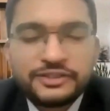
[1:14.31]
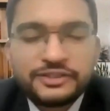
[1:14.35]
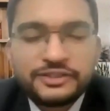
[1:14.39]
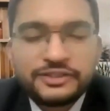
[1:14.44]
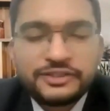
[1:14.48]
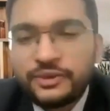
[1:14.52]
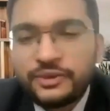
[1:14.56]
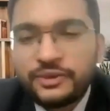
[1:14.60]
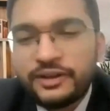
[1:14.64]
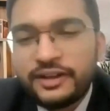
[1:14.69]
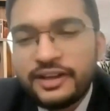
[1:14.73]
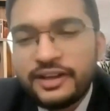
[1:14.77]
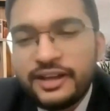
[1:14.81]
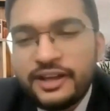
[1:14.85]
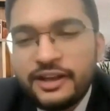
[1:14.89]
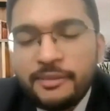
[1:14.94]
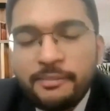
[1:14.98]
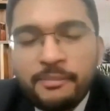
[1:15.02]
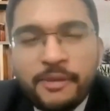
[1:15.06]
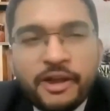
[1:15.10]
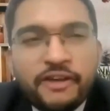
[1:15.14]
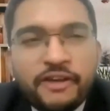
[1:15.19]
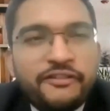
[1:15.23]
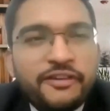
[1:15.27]
So
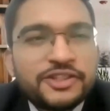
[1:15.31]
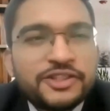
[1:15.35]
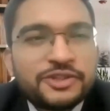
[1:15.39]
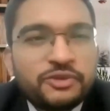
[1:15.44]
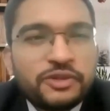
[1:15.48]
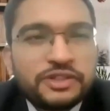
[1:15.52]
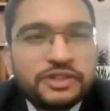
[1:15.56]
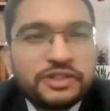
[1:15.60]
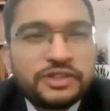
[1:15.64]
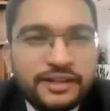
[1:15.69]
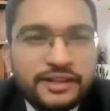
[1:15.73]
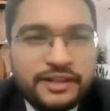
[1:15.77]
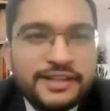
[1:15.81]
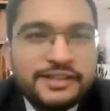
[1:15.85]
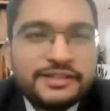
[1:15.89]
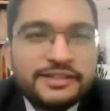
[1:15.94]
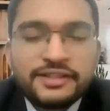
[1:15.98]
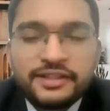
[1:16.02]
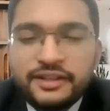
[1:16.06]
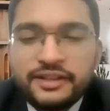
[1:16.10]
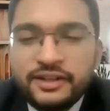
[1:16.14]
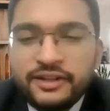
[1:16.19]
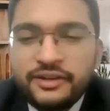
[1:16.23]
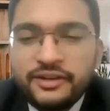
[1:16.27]
my first question is,
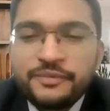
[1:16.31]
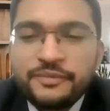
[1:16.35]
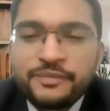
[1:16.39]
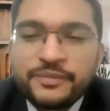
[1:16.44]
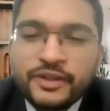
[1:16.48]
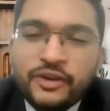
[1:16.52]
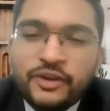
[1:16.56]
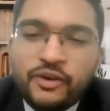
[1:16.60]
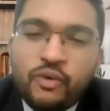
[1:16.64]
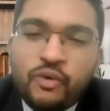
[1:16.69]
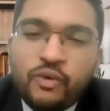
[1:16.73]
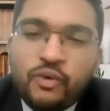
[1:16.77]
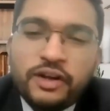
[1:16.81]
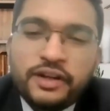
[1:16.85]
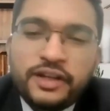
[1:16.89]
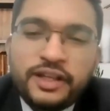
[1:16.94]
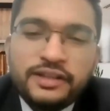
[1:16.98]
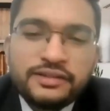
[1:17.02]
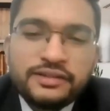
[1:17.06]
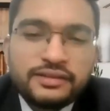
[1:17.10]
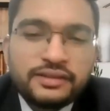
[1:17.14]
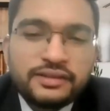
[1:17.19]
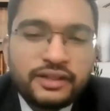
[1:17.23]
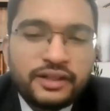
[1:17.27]
what
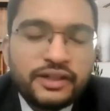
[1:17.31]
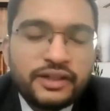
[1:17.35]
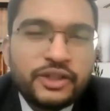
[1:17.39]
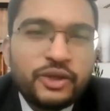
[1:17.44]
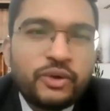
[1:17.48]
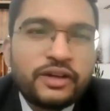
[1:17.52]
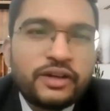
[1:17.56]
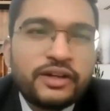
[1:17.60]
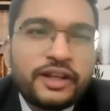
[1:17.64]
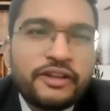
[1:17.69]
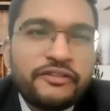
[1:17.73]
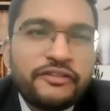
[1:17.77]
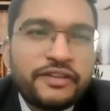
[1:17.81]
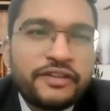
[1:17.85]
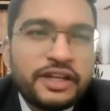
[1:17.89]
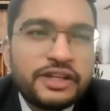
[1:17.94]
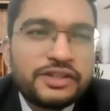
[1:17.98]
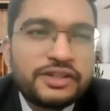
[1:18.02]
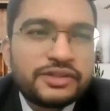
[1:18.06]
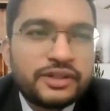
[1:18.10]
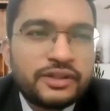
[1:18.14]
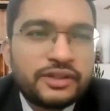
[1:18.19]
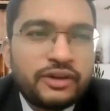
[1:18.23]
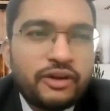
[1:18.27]
is your
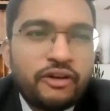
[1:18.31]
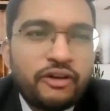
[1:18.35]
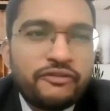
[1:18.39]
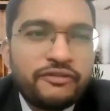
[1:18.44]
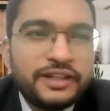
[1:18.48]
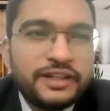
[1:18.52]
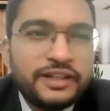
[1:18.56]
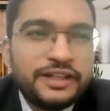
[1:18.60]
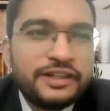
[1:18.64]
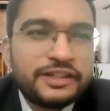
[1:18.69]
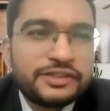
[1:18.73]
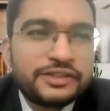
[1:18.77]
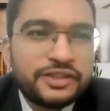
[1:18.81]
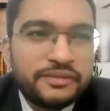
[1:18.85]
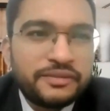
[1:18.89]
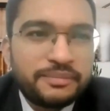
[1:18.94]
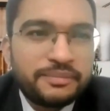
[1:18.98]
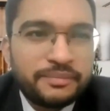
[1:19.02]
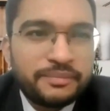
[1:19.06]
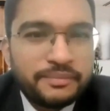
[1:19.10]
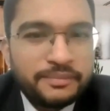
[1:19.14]
definition of leadership?